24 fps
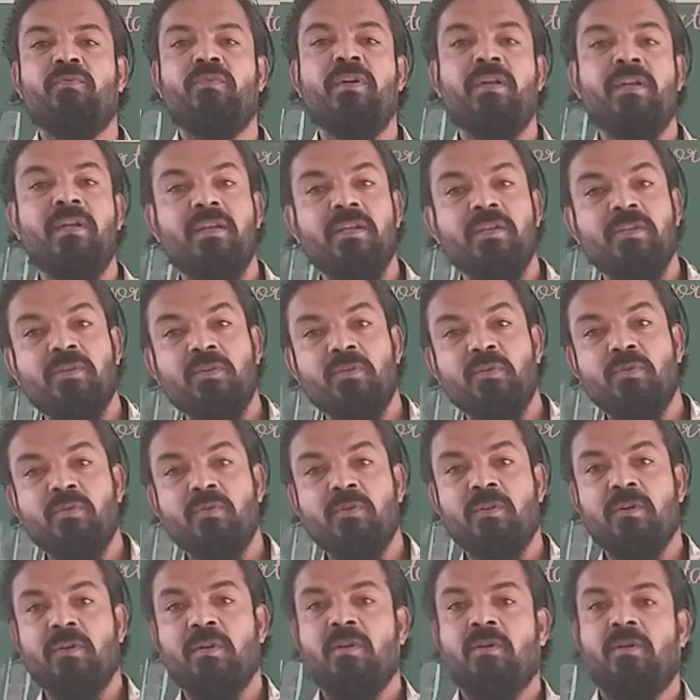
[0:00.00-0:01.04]
We
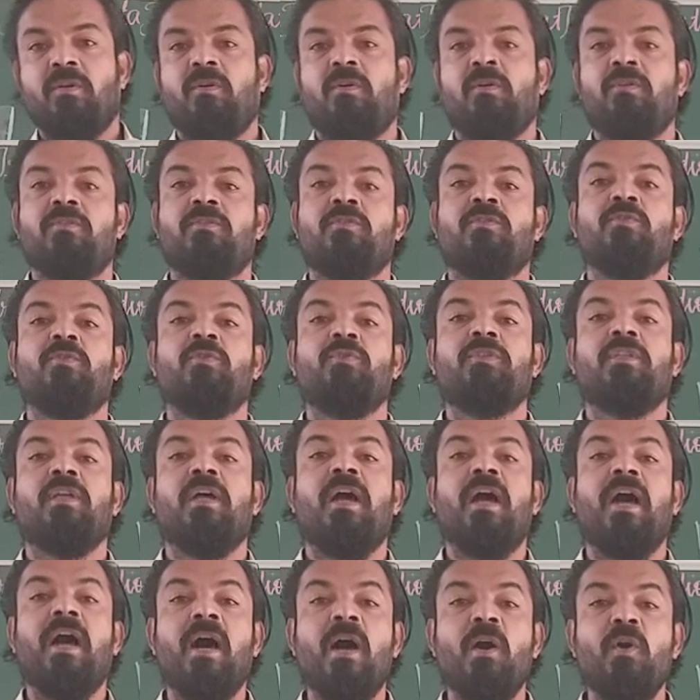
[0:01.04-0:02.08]
understood also
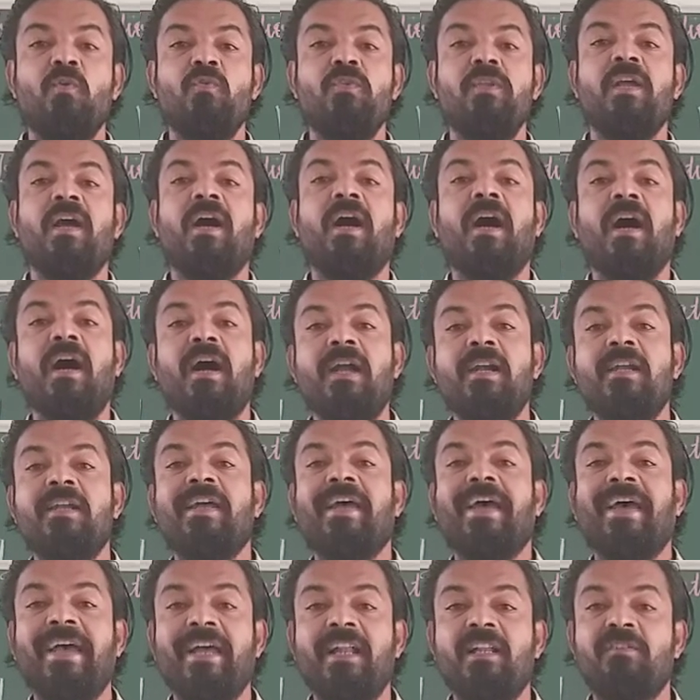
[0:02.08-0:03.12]
how the heart
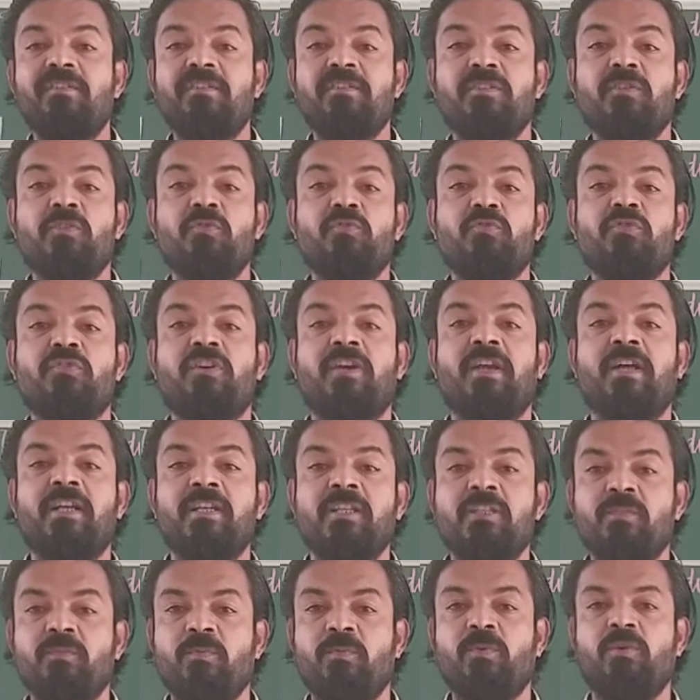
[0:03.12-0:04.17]
helps to
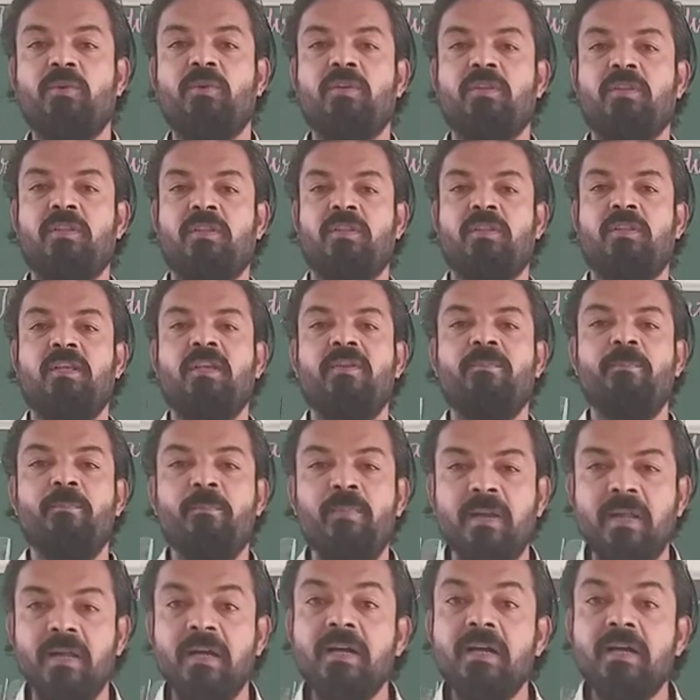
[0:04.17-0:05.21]
transport the
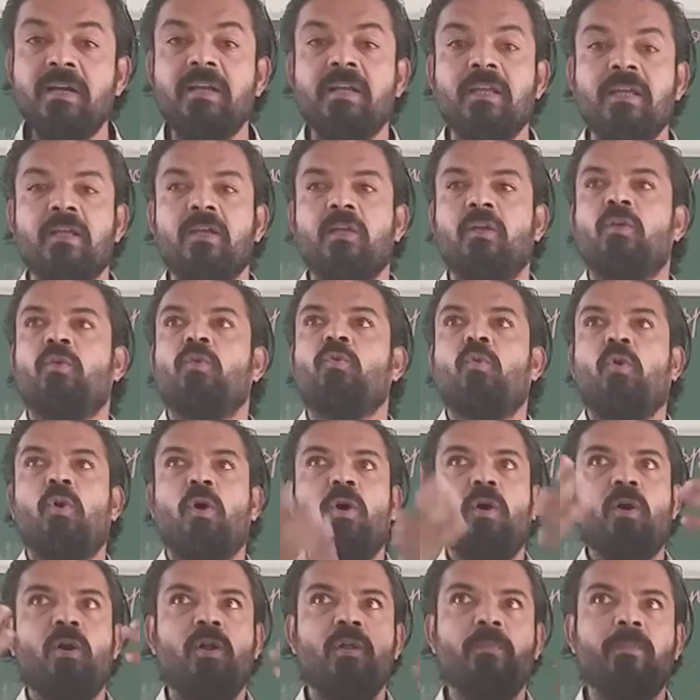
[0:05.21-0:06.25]
blood to
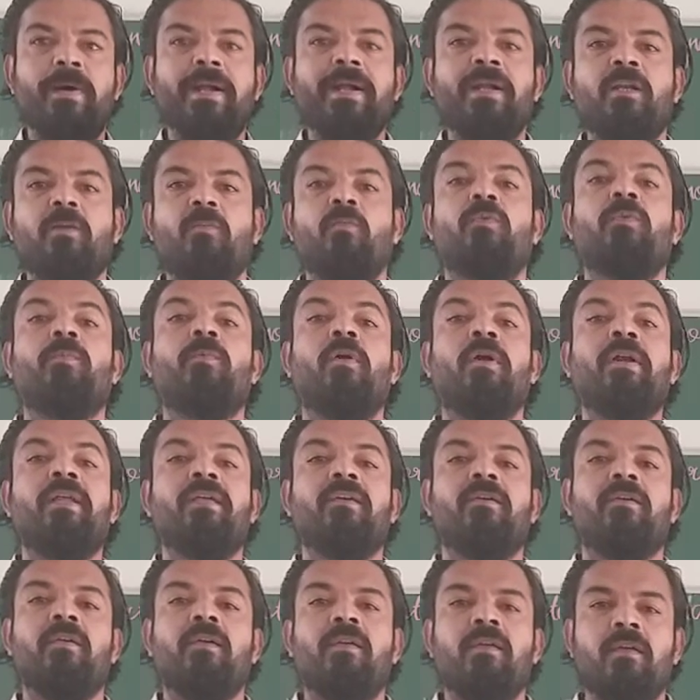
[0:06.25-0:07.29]
all part of the body
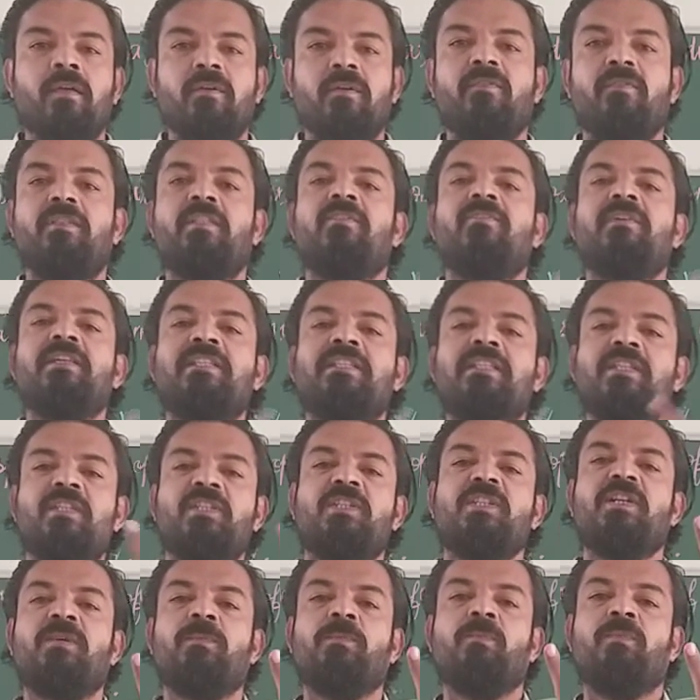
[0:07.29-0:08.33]
with the one
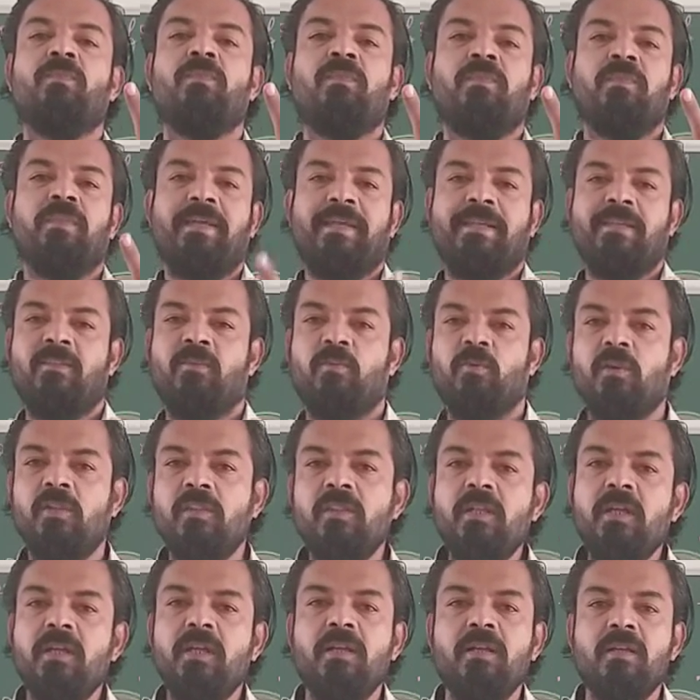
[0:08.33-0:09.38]
system that is
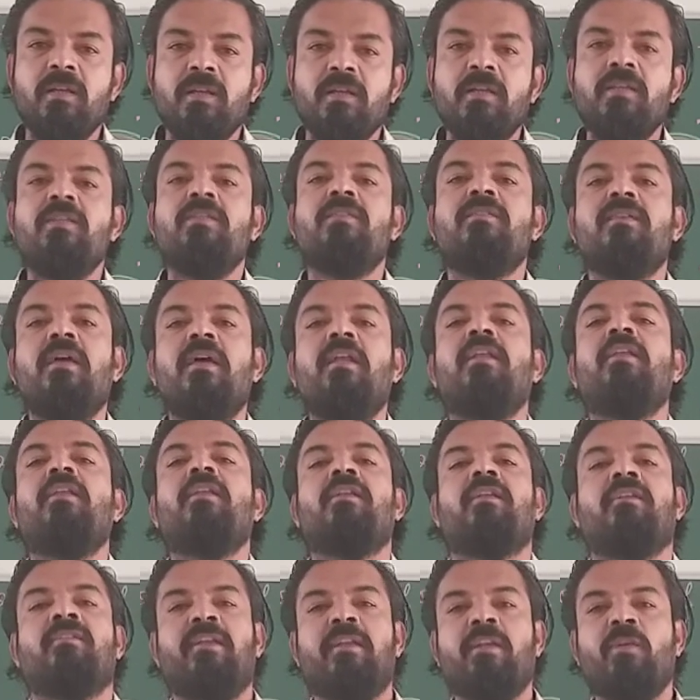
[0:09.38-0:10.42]
called the
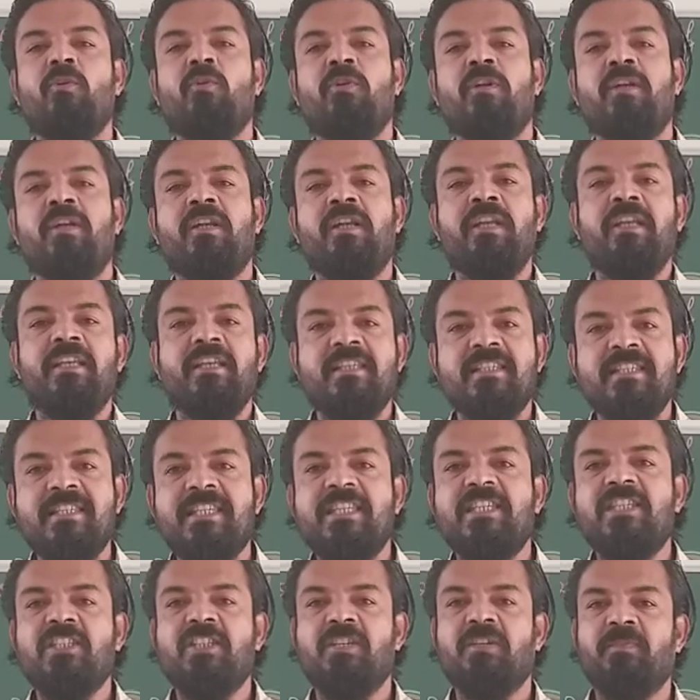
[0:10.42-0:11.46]
circulatory
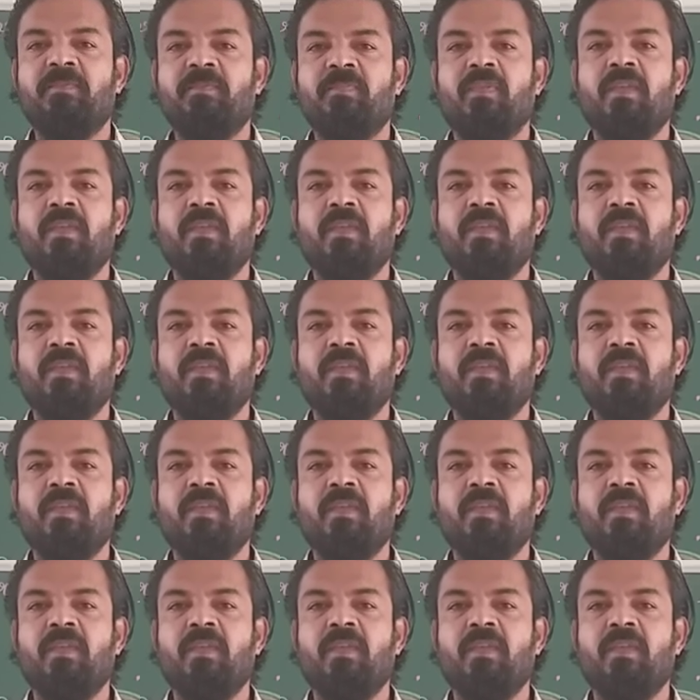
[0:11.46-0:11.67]
system,